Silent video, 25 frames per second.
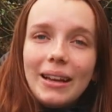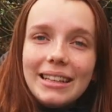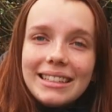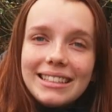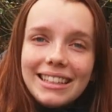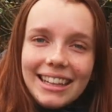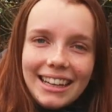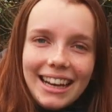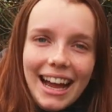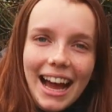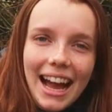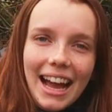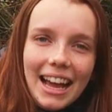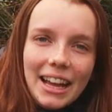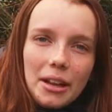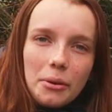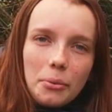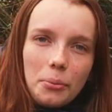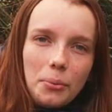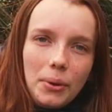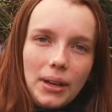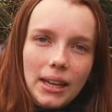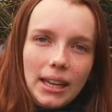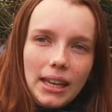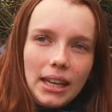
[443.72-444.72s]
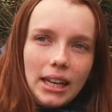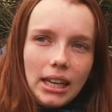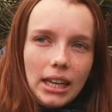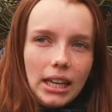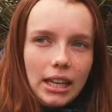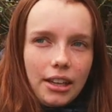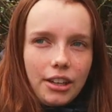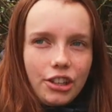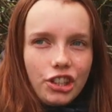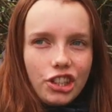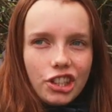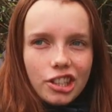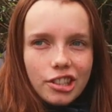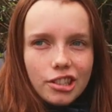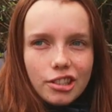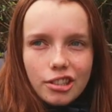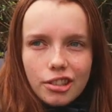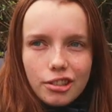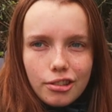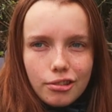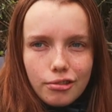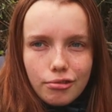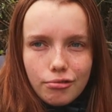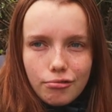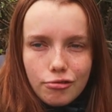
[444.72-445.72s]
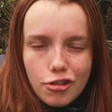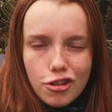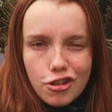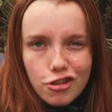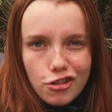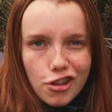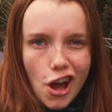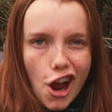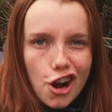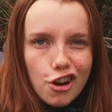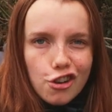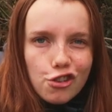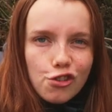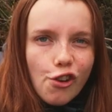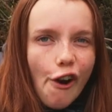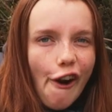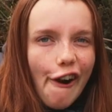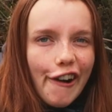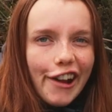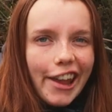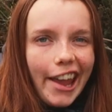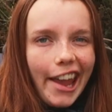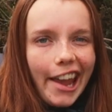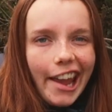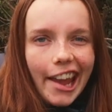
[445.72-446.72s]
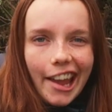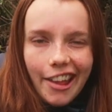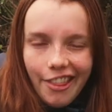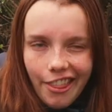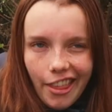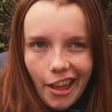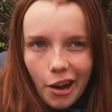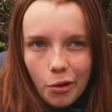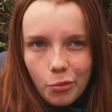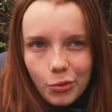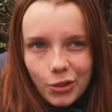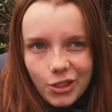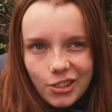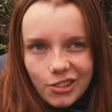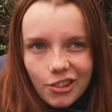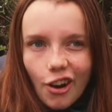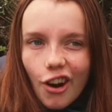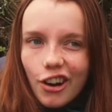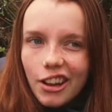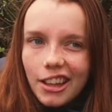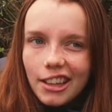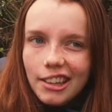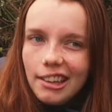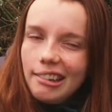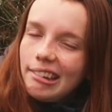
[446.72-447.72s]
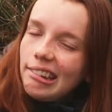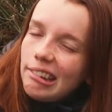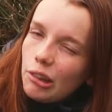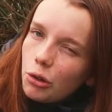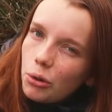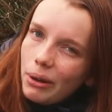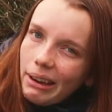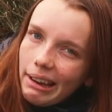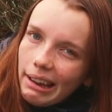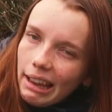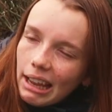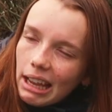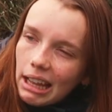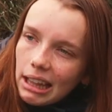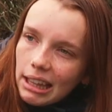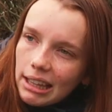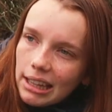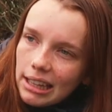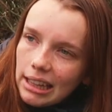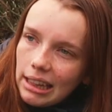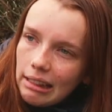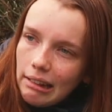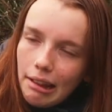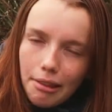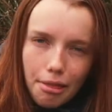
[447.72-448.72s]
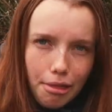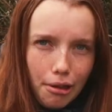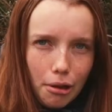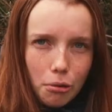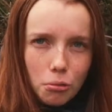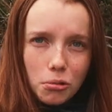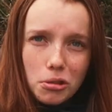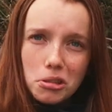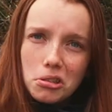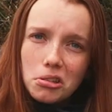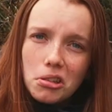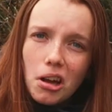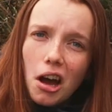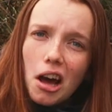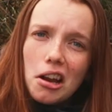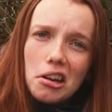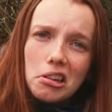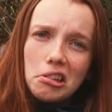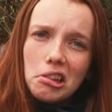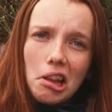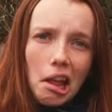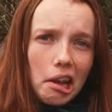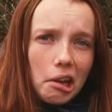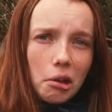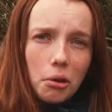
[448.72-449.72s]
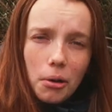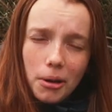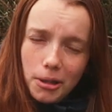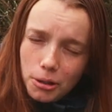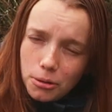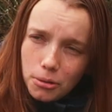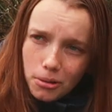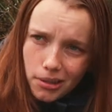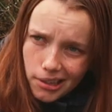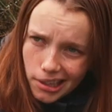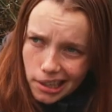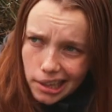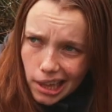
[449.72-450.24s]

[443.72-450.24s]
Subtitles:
Wednesday night we just started talking and then we started drinking a little and then we started like going to a